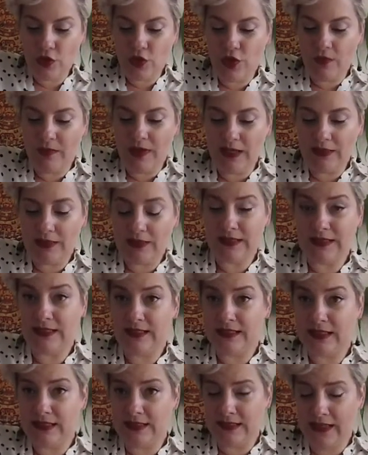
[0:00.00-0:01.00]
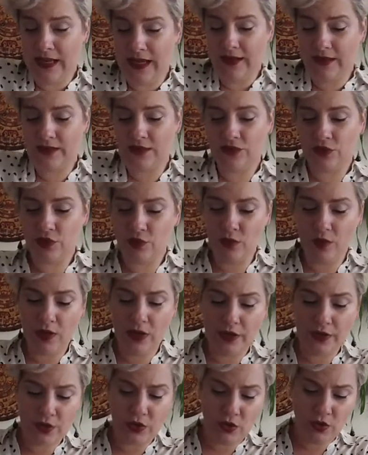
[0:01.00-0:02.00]
you can make this as exact as you
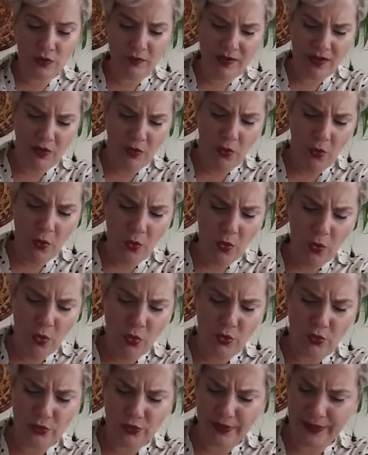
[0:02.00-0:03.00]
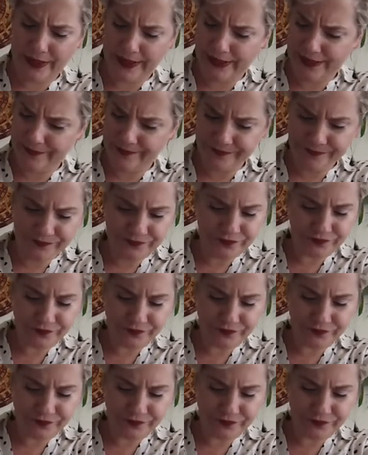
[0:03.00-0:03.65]
want. You can make a whole grid